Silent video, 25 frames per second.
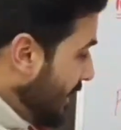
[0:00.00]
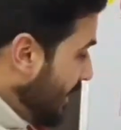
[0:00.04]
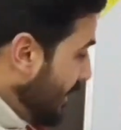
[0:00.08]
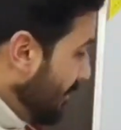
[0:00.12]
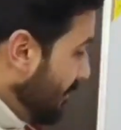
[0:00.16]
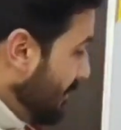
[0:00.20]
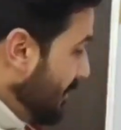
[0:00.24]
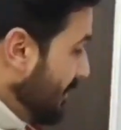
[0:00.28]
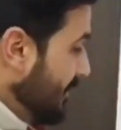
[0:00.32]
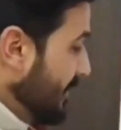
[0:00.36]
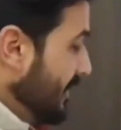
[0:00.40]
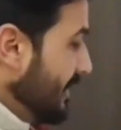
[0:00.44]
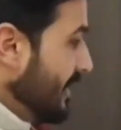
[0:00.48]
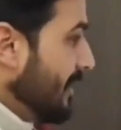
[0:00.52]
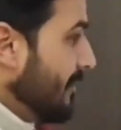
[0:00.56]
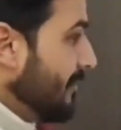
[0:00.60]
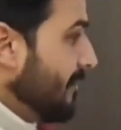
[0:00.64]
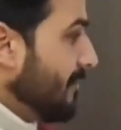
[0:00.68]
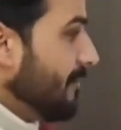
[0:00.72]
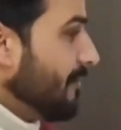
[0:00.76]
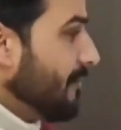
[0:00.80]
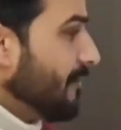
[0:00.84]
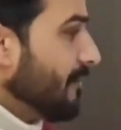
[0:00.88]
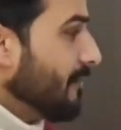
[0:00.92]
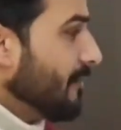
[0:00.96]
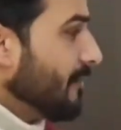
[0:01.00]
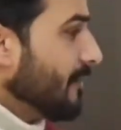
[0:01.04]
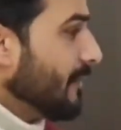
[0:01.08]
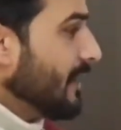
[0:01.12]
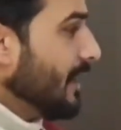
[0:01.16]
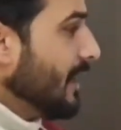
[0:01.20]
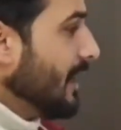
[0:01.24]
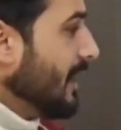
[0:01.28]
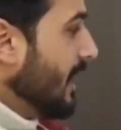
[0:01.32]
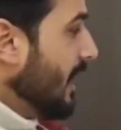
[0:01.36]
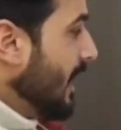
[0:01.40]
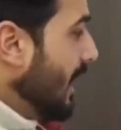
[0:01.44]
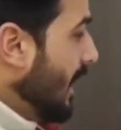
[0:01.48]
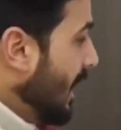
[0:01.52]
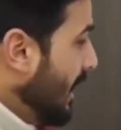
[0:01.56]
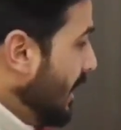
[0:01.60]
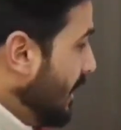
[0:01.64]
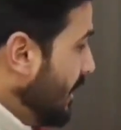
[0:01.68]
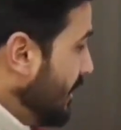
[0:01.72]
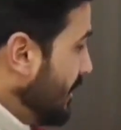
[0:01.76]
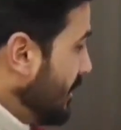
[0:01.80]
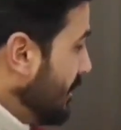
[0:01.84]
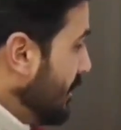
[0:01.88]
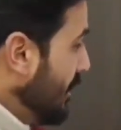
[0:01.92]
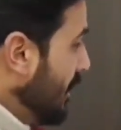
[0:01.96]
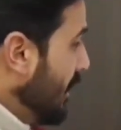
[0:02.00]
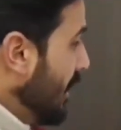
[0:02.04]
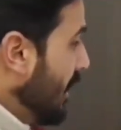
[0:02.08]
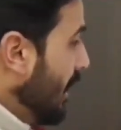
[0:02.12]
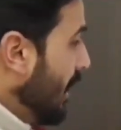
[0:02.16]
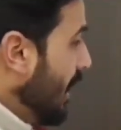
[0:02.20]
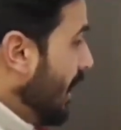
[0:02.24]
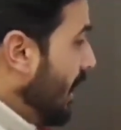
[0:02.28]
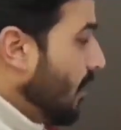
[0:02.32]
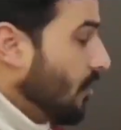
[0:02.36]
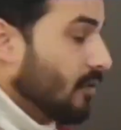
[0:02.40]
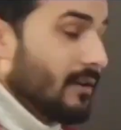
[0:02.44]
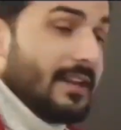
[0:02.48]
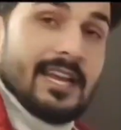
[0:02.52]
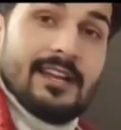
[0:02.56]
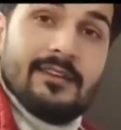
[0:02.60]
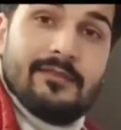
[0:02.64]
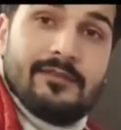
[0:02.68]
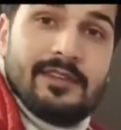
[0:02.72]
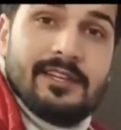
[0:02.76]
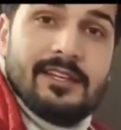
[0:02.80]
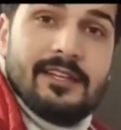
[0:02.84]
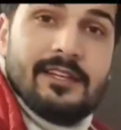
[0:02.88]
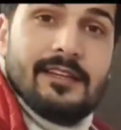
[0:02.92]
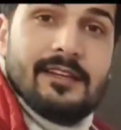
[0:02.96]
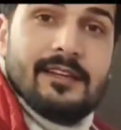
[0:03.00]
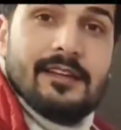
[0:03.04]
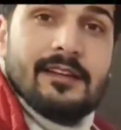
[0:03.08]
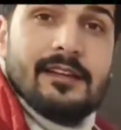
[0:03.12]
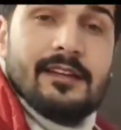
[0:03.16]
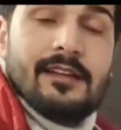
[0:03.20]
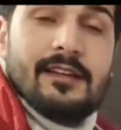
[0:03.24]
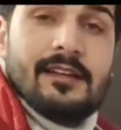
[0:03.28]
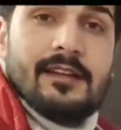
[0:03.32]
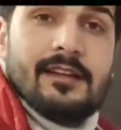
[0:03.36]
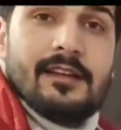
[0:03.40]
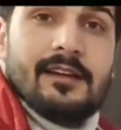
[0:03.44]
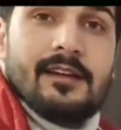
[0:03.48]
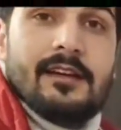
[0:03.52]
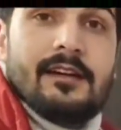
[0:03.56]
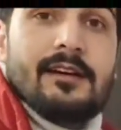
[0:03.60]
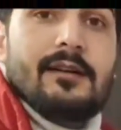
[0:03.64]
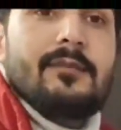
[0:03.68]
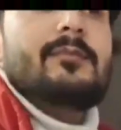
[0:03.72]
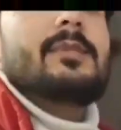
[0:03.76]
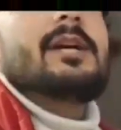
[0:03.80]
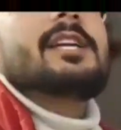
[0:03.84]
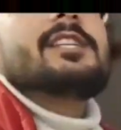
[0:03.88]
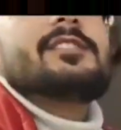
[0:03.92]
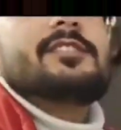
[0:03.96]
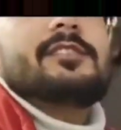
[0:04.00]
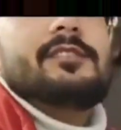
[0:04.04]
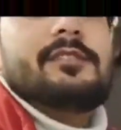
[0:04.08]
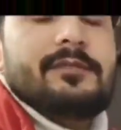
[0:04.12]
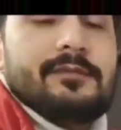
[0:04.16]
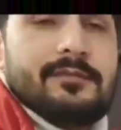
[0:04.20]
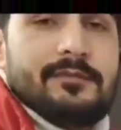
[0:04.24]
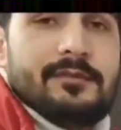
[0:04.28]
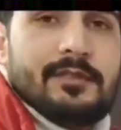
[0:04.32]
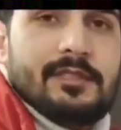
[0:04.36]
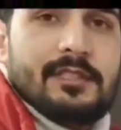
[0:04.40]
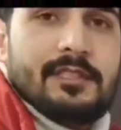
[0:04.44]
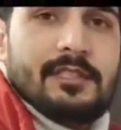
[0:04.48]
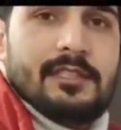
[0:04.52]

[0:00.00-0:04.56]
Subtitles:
the angle between them. And how can we measure